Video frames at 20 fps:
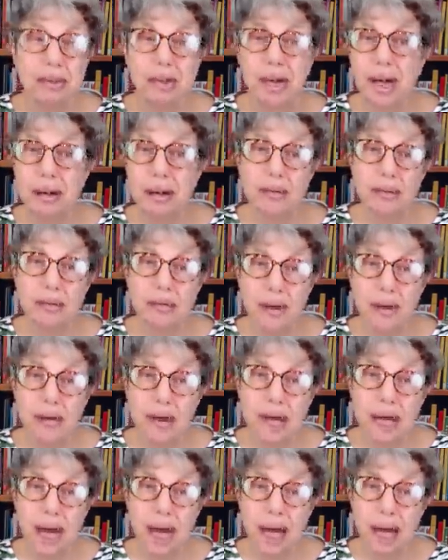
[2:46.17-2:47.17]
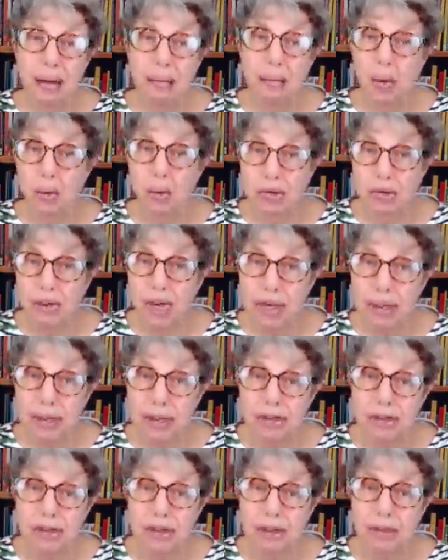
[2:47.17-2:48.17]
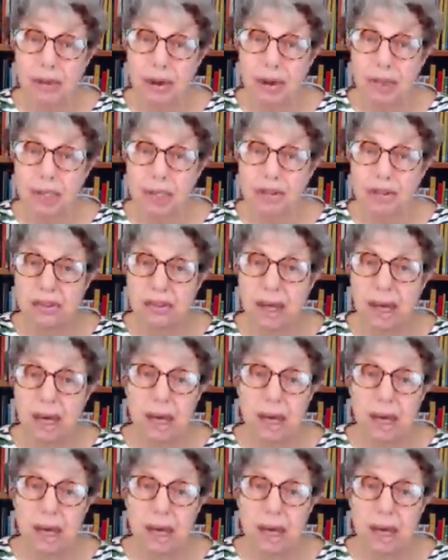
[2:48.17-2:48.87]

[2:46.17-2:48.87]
to have a very high mortality rate.